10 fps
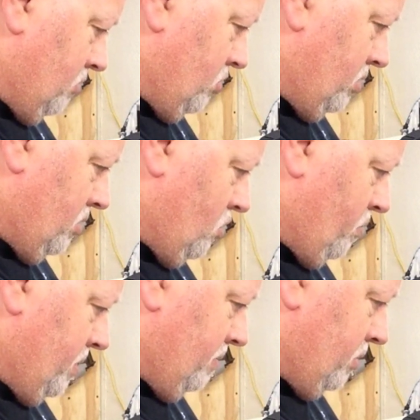going to
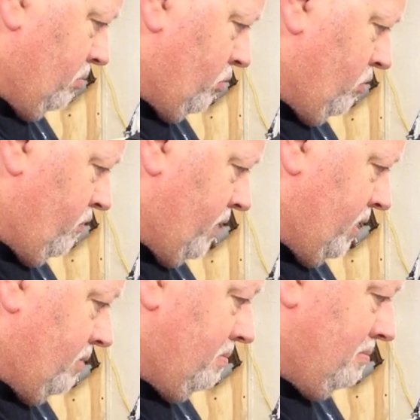open up the
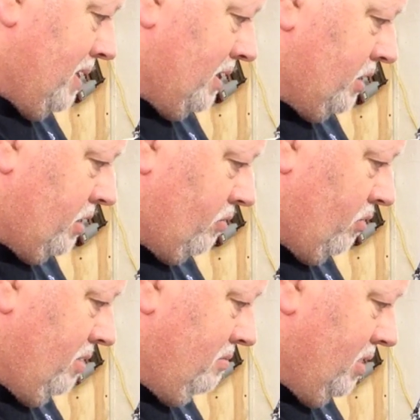profile Mach
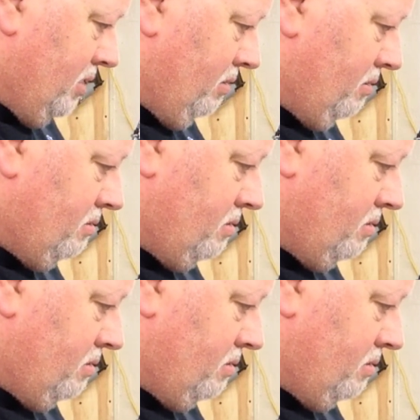3 mill.